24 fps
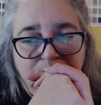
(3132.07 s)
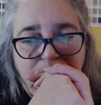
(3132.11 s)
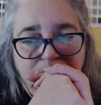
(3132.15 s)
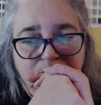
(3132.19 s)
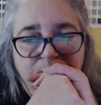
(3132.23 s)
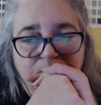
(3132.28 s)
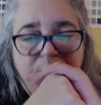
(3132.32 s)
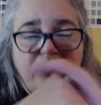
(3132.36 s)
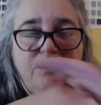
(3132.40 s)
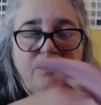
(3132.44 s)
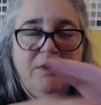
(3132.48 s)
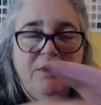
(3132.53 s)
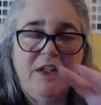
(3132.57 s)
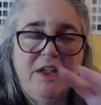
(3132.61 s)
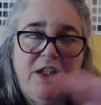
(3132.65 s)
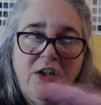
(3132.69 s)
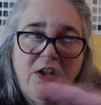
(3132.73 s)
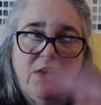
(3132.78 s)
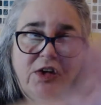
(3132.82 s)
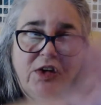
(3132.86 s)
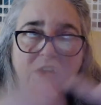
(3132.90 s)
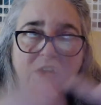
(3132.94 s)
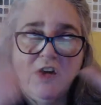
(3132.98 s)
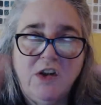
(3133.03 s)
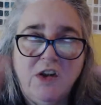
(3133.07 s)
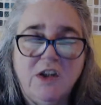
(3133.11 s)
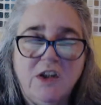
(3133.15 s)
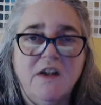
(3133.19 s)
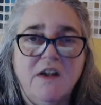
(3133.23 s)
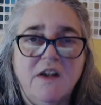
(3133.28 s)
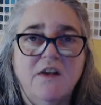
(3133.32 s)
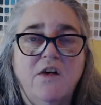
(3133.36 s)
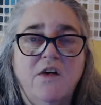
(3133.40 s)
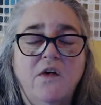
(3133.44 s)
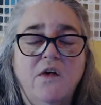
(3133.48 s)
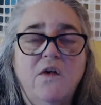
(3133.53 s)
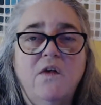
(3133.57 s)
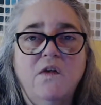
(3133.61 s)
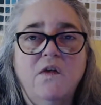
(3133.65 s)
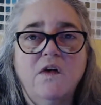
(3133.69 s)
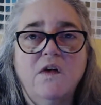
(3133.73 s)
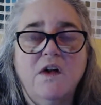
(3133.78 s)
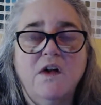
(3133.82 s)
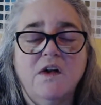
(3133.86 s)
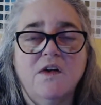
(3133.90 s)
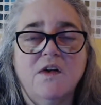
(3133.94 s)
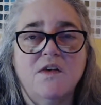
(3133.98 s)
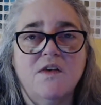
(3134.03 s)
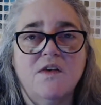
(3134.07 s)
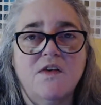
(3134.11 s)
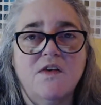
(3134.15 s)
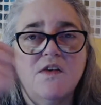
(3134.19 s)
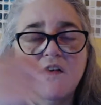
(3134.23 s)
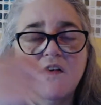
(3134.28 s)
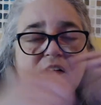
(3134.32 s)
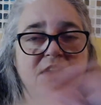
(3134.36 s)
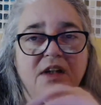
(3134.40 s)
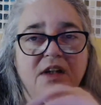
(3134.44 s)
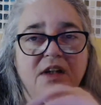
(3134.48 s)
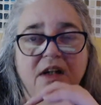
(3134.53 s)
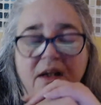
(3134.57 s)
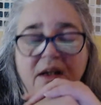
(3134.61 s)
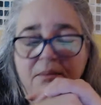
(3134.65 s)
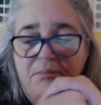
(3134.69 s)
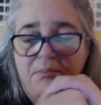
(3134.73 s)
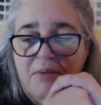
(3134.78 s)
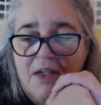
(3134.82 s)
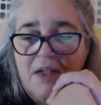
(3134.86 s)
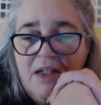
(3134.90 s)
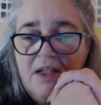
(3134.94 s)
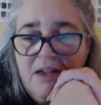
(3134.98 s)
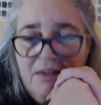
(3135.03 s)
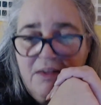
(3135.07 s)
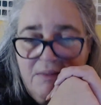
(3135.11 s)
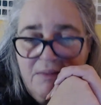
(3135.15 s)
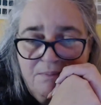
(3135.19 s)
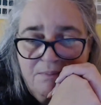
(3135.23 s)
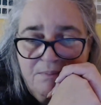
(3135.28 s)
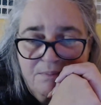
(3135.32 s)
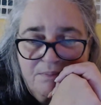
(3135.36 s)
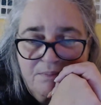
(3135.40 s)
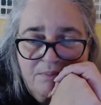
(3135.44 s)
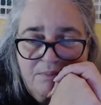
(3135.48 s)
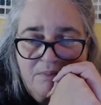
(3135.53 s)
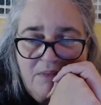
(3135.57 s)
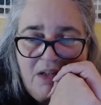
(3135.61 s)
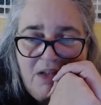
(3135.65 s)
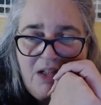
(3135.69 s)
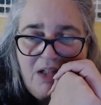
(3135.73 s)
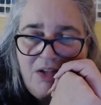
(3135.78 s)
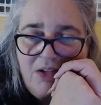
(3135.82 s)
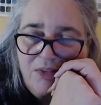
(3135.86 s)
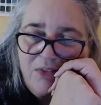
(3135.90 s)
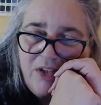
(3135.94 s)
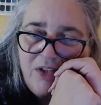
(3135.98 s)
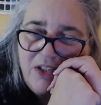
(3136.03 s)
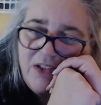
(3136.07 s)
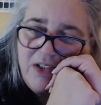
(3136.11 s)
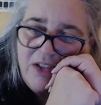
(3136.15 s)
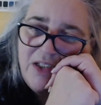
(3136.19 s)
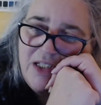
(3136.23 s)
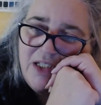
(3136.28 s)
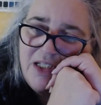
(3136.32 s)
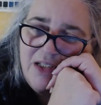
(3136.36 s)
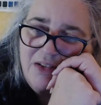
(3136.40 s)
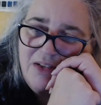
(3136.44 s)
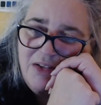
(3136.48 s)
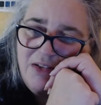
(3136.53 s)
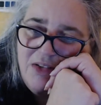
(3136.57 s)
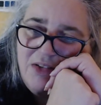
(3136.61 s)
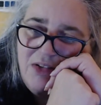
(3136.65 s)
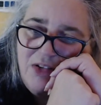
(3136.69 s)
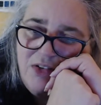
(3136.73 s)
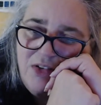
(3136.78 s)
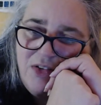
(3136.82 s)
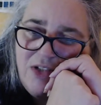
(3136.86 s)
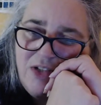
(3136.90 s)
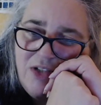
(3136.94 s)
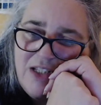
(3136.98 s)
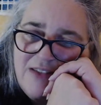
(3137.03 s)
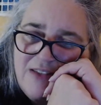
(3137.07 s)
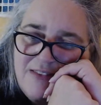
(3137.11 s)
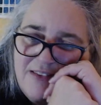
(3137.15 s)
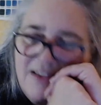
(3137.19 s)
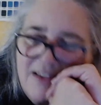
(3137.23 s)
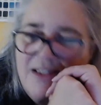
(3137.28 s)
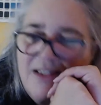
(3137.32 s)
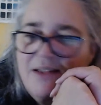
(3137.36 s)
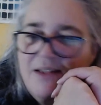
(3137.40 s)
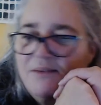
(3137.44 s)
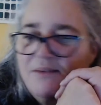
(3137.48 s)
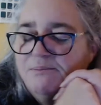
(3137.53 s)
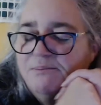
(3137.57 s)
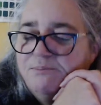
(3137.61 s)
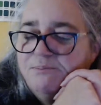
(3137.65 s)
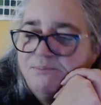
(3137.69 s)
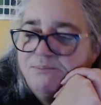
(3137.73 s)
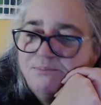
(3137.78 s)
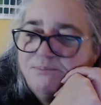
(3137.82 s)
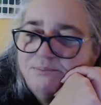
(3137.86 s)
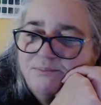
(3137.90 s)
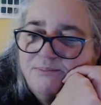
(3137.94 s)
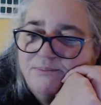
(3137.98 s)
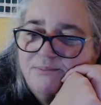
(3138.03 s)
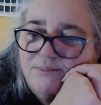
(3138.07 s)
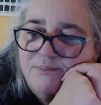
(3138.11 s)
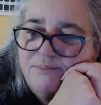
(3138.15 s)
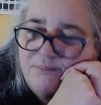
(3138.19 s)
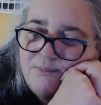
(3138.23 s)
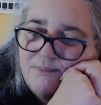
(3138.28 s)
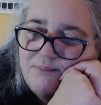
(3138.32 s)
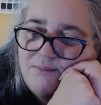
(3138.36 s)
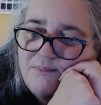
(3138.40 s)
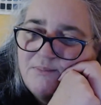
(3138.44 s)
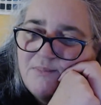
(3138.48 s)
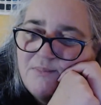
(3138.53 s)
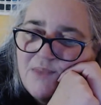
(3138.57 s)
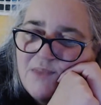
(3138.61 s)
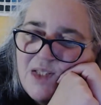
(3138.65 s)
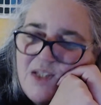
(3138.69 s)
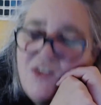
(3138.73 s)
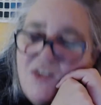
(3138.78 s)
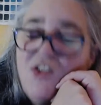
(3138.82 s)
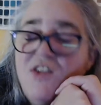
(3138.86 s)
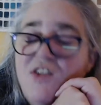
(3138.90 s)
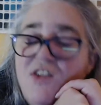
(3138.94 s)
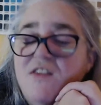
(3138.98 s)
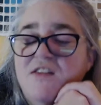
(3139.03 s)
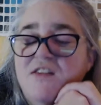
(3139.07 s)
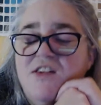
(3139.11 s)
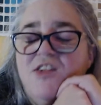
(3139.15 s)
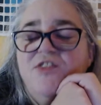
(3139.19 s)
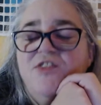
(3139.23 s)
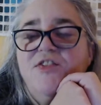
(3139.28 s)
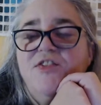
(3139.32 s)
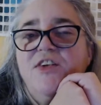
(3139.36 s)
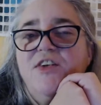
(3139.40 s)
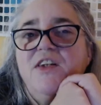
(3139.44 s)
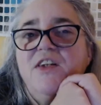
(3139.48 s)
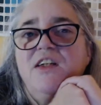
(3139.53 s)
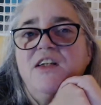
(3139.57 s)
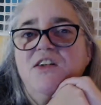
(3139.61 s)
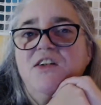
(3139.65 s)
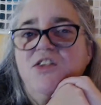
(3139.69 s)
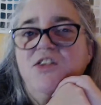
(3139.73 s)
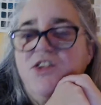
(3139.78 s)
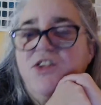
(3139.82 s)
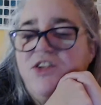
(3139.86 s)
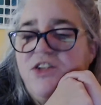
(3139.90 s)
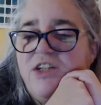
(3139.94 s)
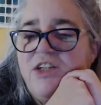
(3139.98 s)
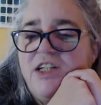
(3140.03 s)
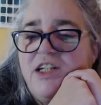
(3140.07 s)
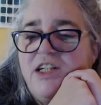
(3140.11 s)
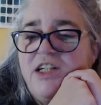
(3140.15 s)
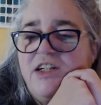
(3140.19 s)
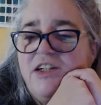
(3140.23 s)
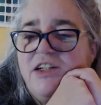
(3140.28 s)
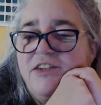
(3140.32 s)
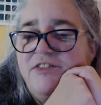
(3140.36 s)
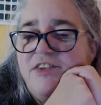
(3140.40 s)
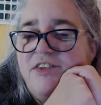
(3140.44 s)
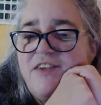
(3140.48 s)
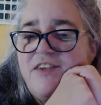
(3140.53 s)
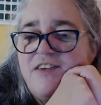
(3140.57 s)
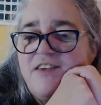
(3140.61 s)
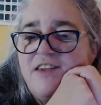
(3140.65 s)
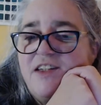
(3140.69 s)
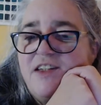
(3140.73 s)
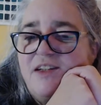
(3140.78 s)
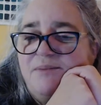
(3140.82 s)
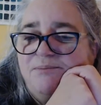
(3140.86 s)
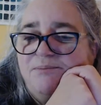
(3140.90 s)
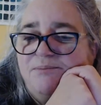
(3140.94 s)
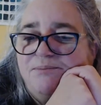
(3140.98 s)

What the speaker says: But when you cook the whole goose, it can be a really greasy. It's just different than turkey, obviously.